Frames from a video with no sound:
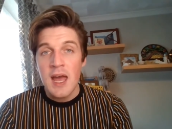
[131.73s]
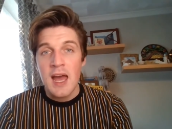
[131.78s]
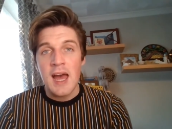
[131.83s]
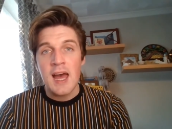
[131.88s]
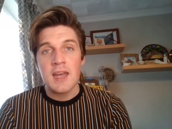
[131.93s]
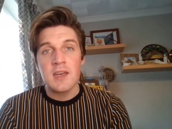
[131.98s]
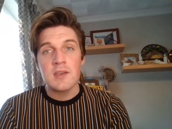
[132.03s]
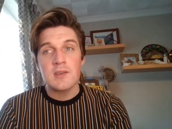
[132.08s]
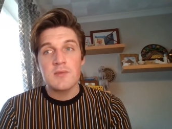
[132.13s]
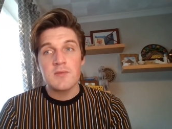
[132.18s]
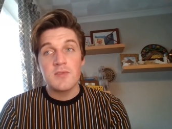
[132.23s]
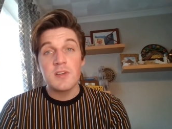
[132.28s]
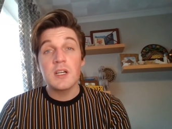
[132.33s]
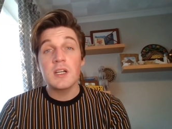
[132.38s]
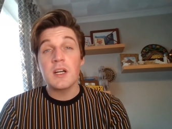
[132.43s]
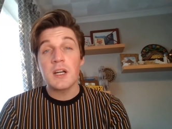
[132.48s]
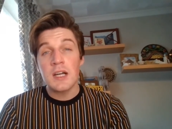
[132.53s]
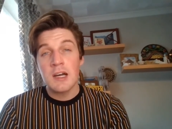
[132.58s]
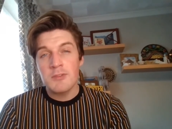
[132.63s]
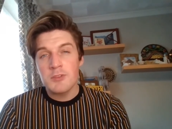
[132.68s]
And it's
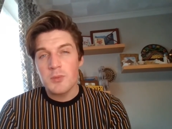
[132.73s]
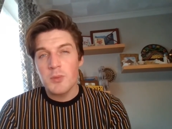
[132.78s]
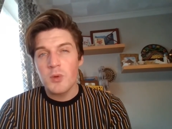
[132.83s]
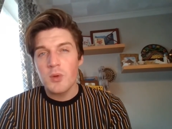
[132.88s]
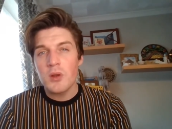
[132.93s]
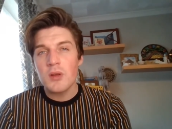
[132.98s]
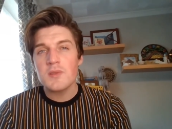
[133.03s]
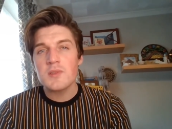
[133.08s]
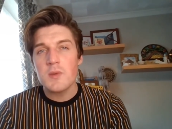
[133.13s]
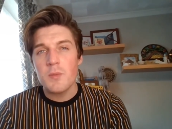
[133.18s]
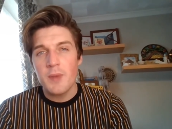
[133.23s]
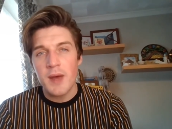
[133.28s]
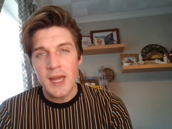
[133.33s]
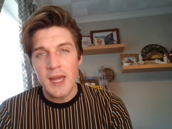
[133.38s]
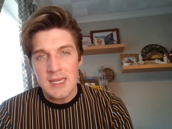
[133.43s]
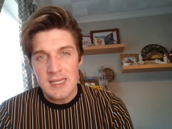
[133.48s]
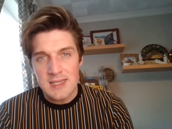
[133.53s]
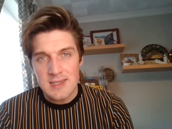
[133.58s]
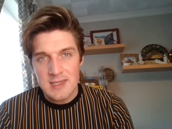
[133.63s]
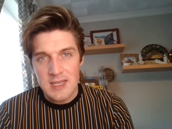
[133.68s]
very uncomfortable, lots of
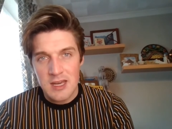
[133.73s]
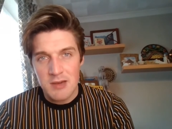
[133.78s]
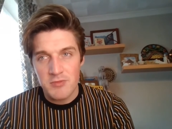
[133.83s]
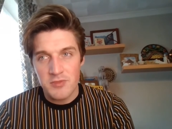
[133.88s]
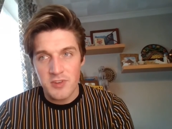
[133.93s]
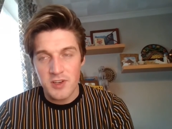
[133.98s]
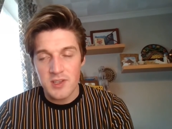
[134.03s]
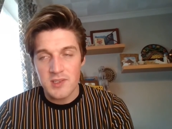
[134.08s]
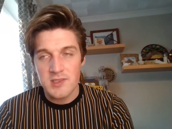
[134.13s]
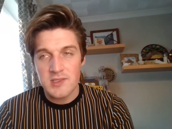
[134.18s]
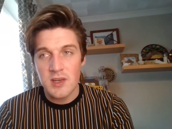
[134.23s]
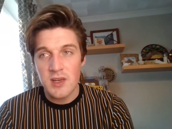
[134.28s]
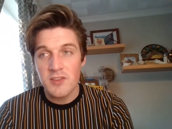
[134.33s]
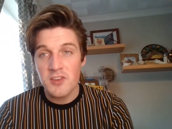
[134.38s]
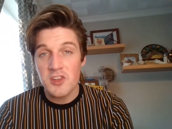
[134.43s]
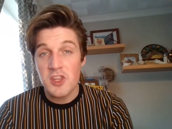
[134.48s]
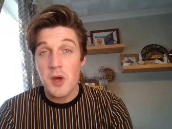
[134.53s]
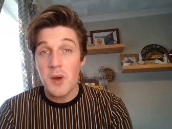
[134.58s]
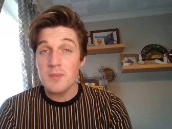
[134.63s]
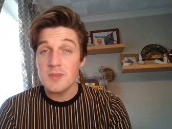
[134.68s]
pain, discomfort. So
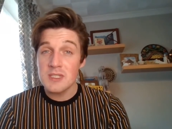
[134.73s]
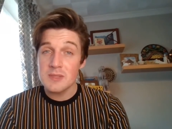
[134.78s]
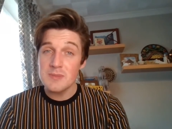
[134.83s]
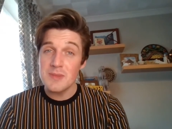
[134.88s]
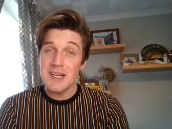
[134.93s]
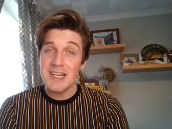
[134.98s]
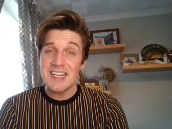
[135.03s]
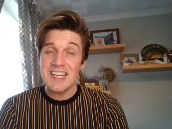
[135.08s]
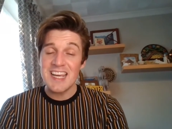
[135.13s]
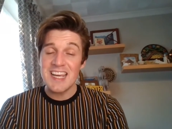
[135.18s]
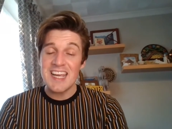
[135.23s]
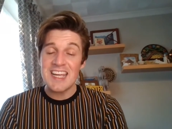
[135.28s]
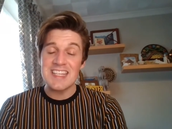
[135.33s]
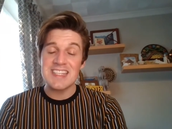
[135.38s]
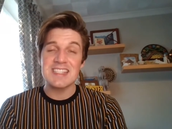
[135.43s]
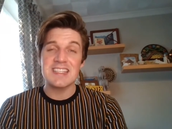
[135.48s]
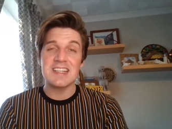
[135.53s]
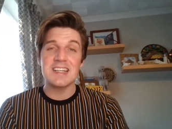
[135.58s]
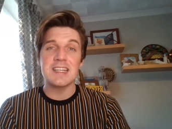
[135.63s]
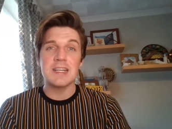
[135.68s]
even though I'm smiling,
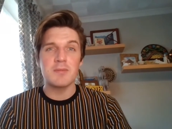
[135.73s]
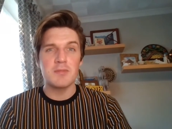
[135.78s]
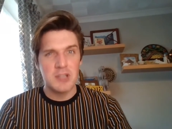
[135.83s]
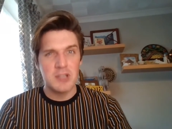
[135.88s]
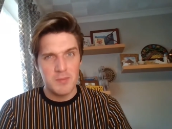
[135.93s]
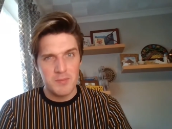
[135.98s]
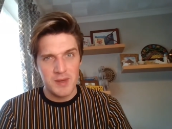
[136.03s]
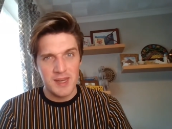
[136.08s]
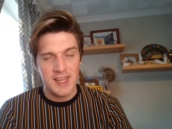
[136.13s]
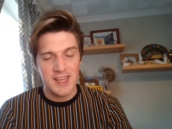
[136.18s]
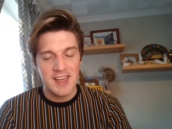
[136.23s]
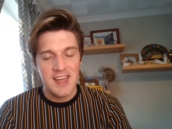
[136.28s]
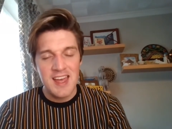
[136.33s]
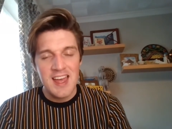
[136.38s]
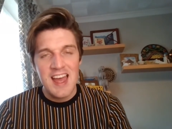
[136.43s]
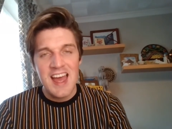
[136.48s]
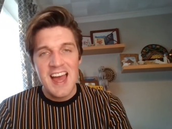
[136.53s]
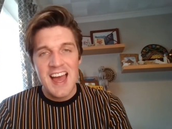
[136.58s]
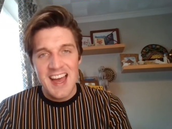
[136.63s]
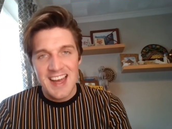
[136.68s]
inside I'm crumbling,
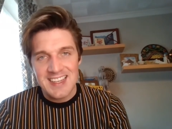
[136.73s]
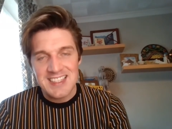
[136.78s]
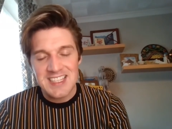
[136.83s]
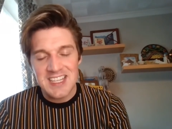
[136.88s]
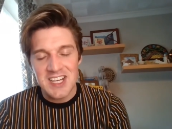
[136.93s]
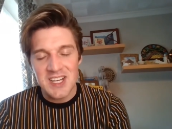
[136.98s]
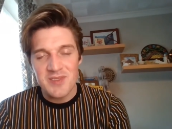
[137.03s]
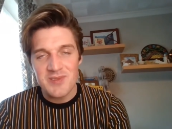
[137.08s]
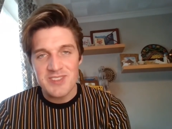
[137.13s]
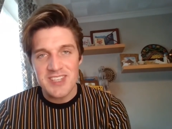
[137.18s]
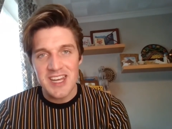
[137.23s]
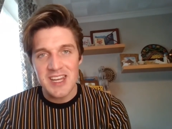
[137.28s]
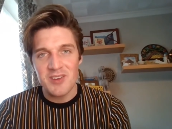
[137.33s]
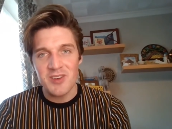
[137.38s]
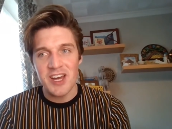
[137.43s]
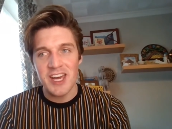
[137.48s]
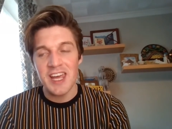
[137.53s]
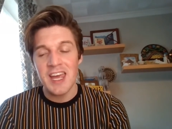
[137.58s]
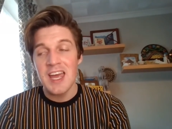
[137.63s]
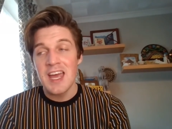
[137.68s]
at times
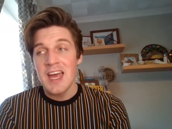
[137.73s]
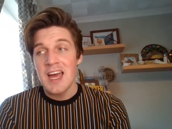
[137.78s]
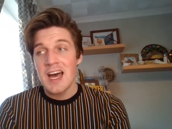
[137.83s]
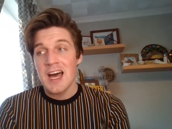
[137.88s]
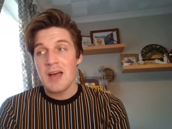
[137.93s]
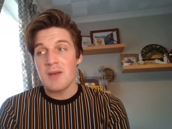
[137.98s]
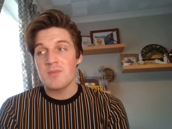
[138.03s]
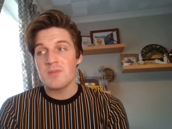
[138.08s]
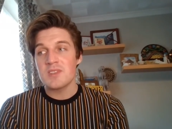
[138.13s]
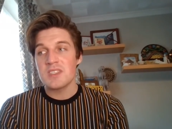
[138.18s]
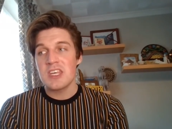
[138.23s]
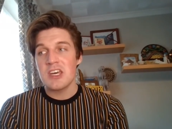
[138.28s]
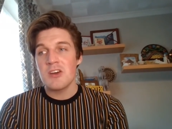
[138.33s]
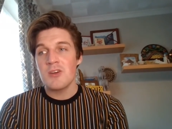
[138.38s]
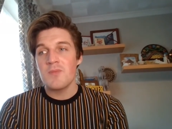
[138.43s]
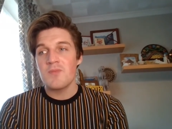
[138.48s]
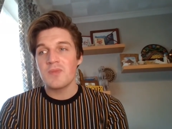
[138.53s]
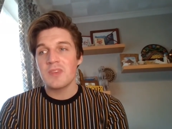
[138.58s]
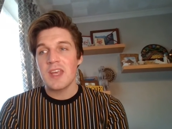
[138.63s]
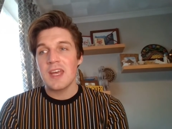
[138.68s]
anyway. Um,
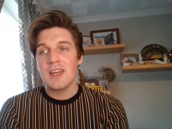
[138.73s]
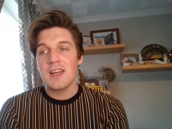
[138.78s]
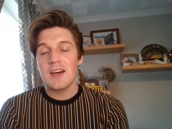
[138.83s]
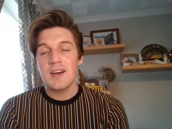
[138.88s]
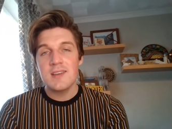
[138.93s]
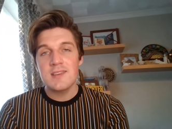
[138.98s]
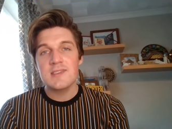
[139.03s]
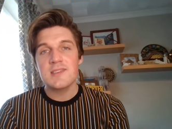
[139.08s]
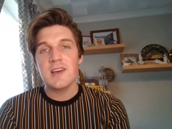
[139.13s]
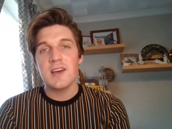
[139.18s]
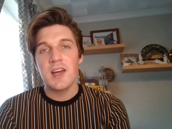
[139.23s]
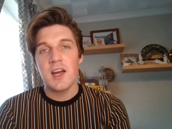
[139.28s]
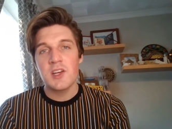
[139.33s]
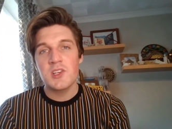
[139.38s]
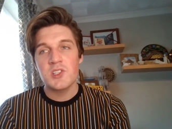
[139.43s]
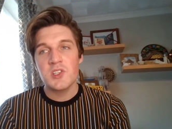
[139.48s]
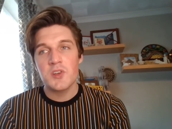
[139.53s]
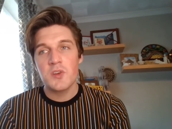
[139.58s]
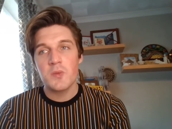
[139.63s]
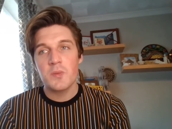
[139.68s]
so in hindsight, I
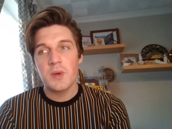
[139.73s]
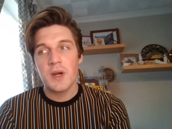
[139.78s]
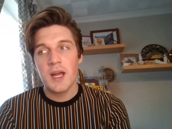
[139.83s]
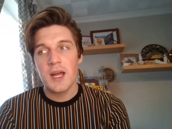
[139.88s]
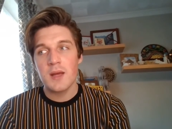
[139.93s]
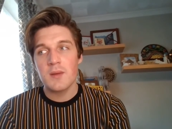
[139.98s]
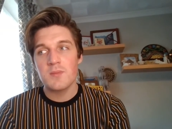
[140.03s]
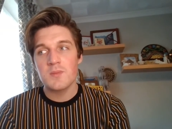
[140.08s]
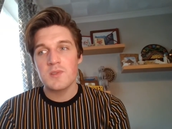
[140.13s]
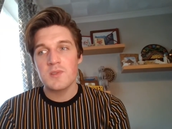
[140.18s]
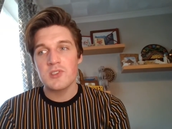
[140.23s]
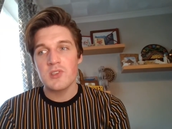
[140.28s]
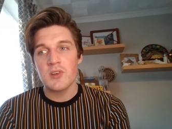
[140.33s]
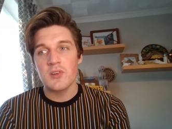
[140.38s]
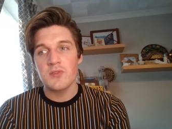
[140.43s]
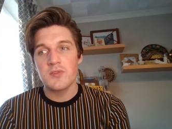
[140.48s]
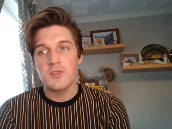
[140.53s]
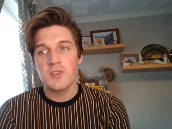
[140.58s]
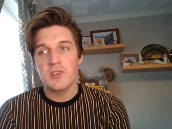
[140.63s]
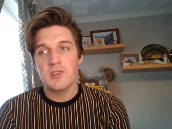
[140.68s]
should have perhaps
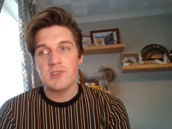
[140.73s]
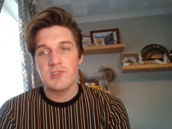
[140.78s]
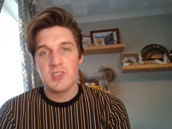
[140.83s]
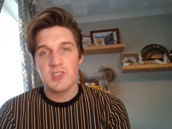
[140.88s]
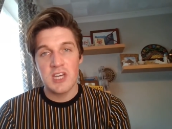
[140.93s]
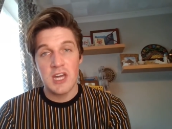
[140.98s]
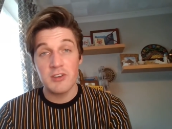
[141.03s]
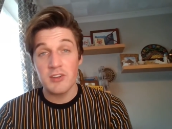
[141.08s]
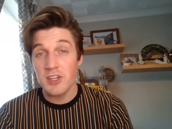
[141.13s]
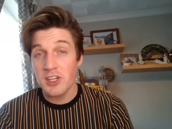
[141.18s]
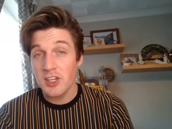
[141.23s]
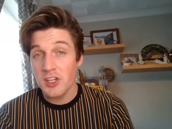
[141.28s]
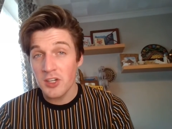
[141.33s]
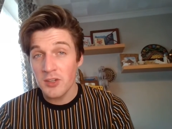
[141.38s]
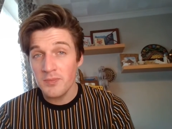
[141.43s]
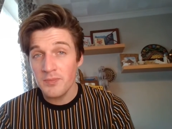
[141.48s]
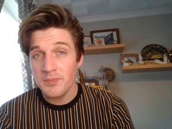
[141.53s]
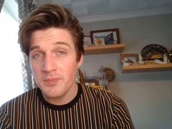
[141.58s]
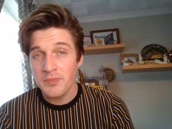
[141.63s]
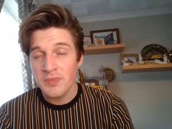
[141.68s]
have just carried
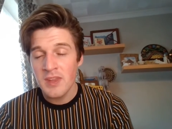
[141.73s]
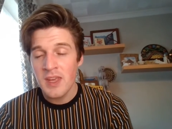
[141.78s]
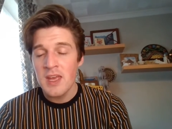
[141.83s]
on.